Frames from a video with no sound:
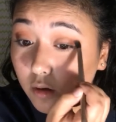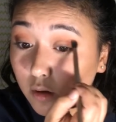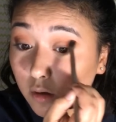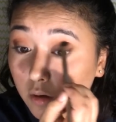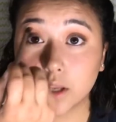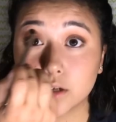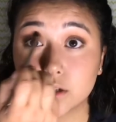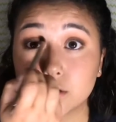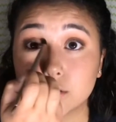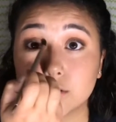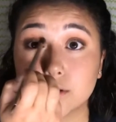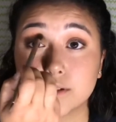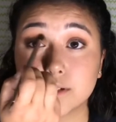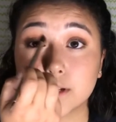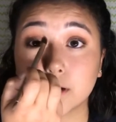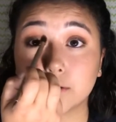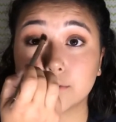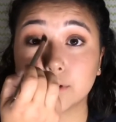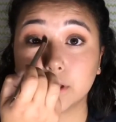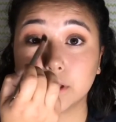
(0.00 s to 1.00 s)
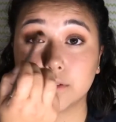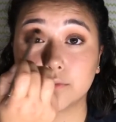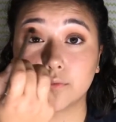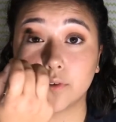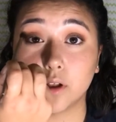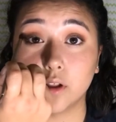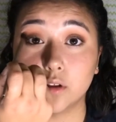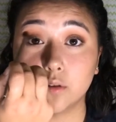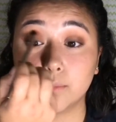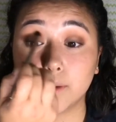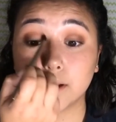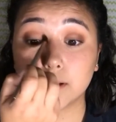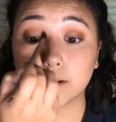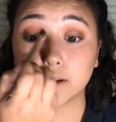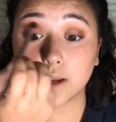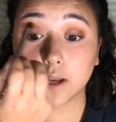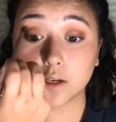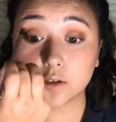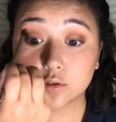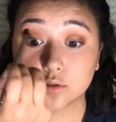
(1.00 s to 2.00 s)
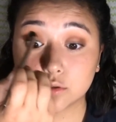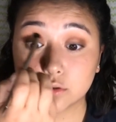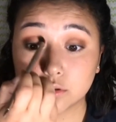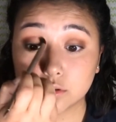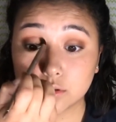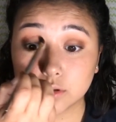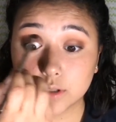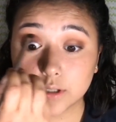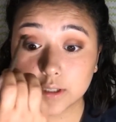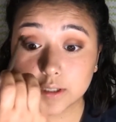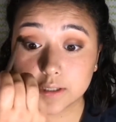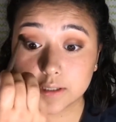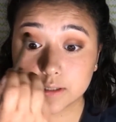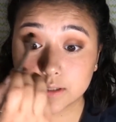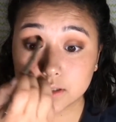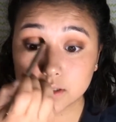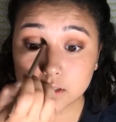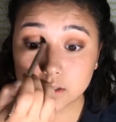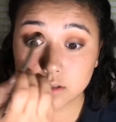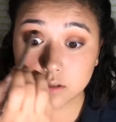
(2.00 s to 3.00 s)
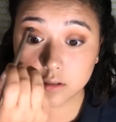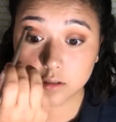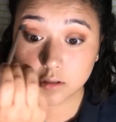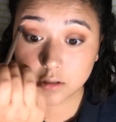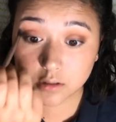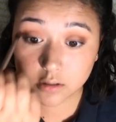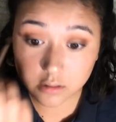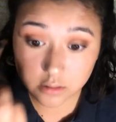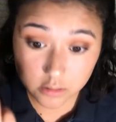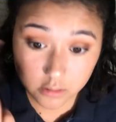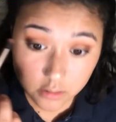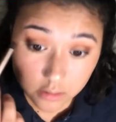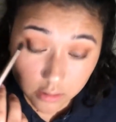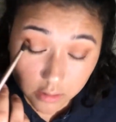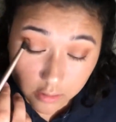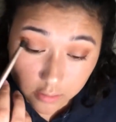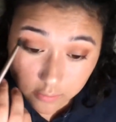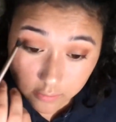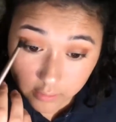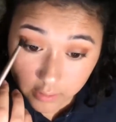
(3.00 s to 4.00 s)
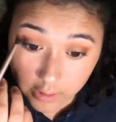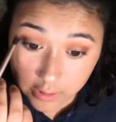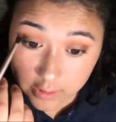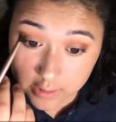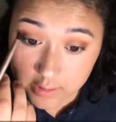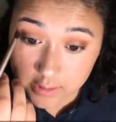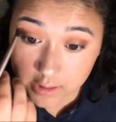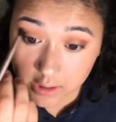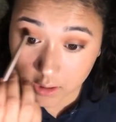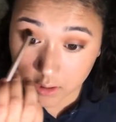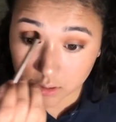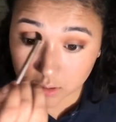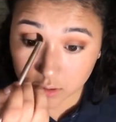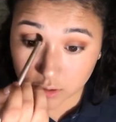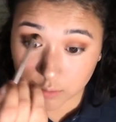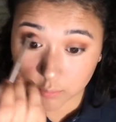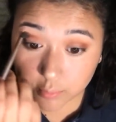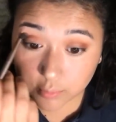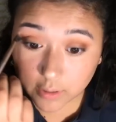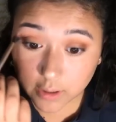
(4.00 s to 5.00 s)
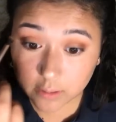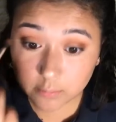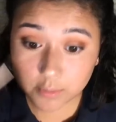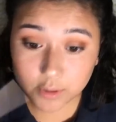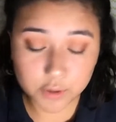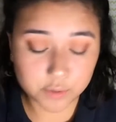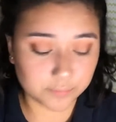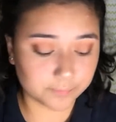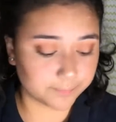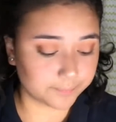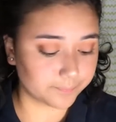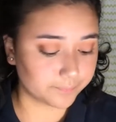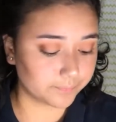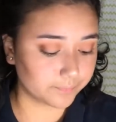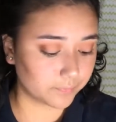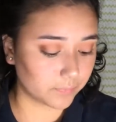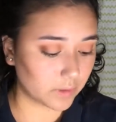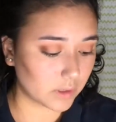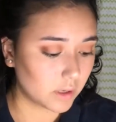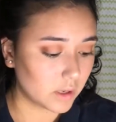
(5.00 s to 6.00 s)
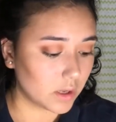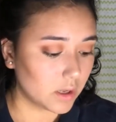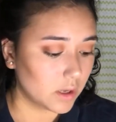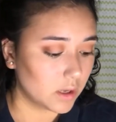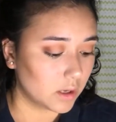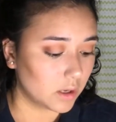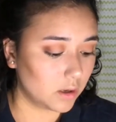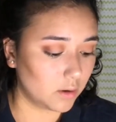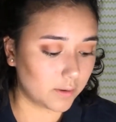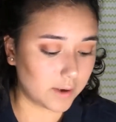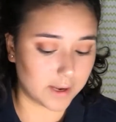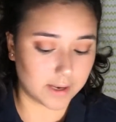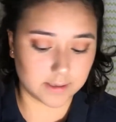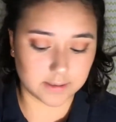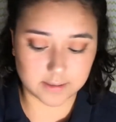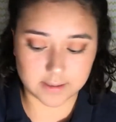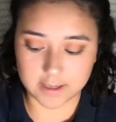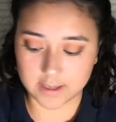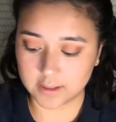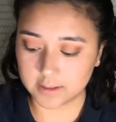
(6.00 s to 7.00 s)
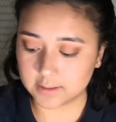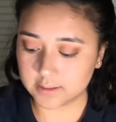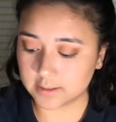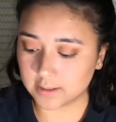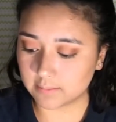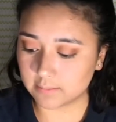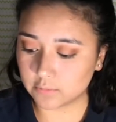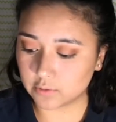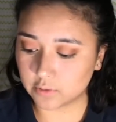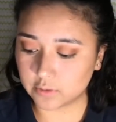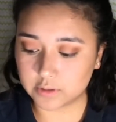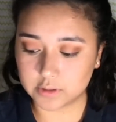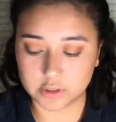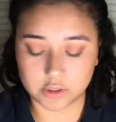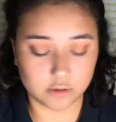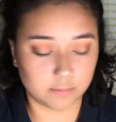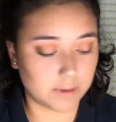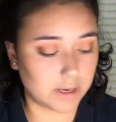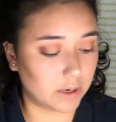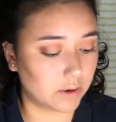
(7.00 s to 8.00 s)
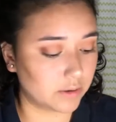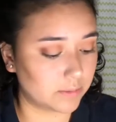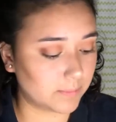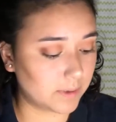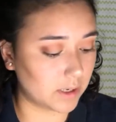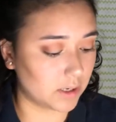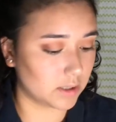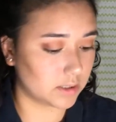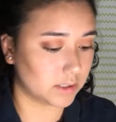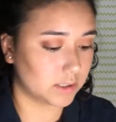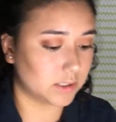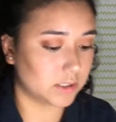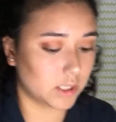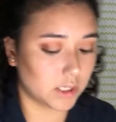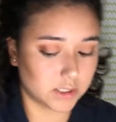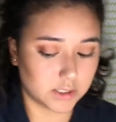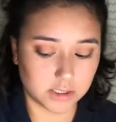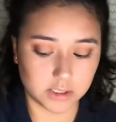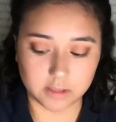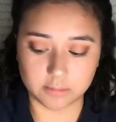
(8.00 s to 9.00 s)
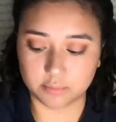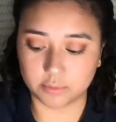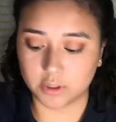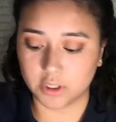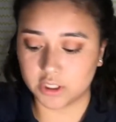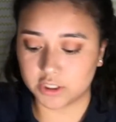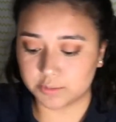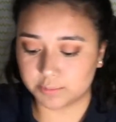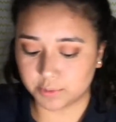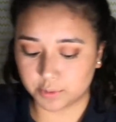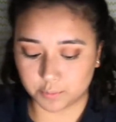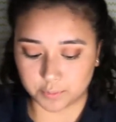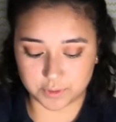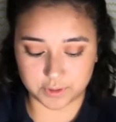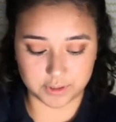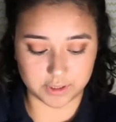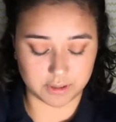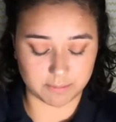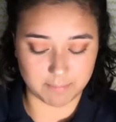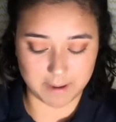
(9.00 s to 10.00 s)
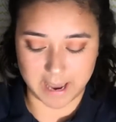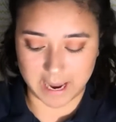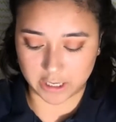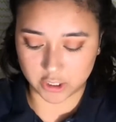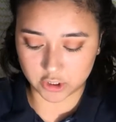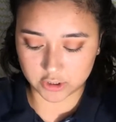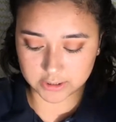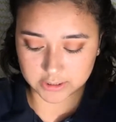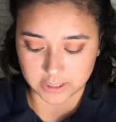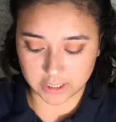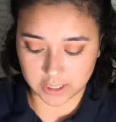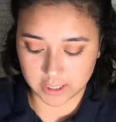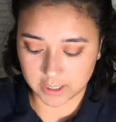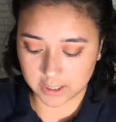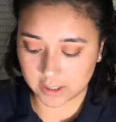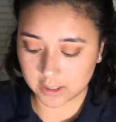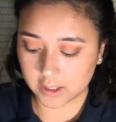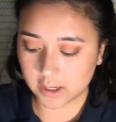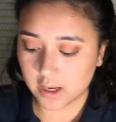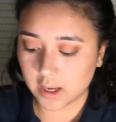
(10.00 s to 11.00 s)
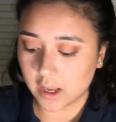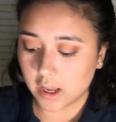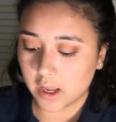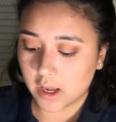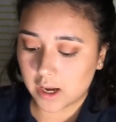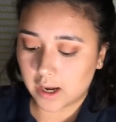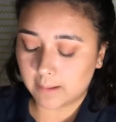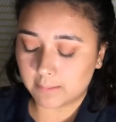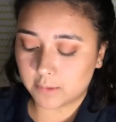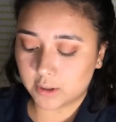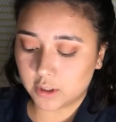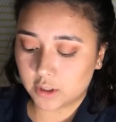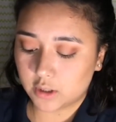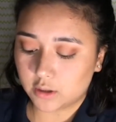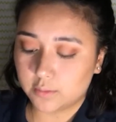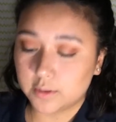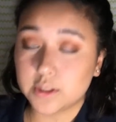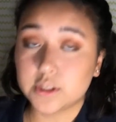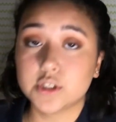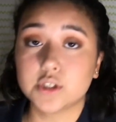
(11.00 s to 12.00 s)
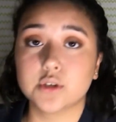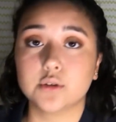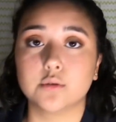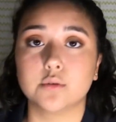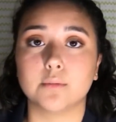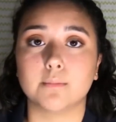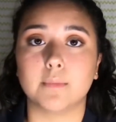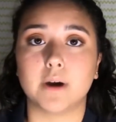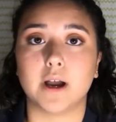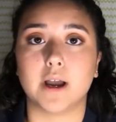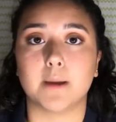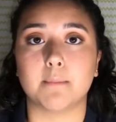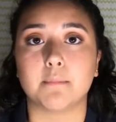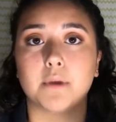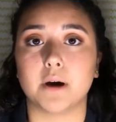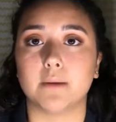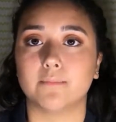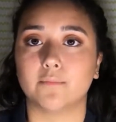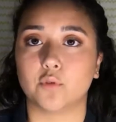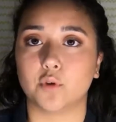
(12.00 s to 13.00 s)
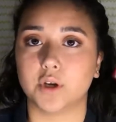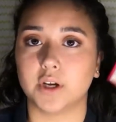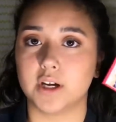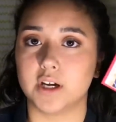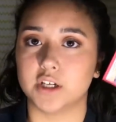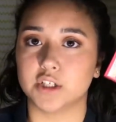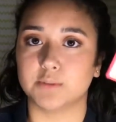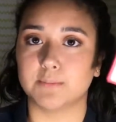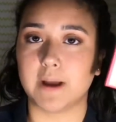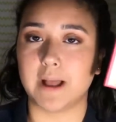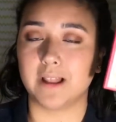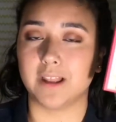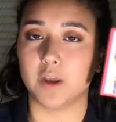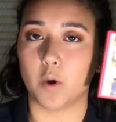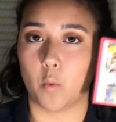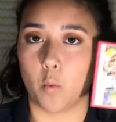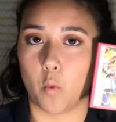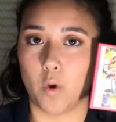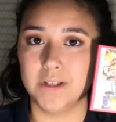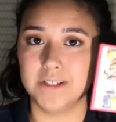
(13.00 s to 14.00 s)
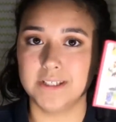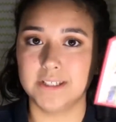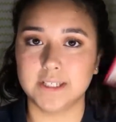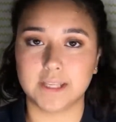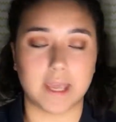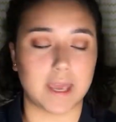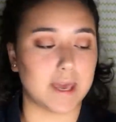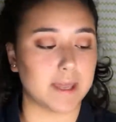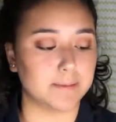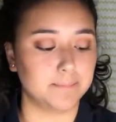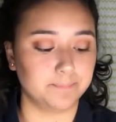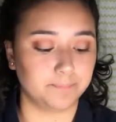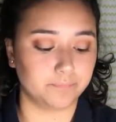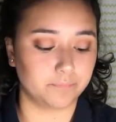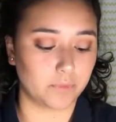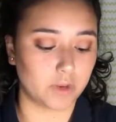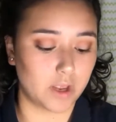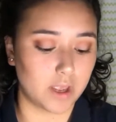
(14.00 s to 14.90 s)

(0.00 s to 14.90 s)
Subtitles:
When I do this, I really follow my natural crease. Kind of dig under your brow bone. Okay, next I'm going to go back with my Anastasia brush, but with the packer side. I'm going to go into my Balm Voyage palette once again.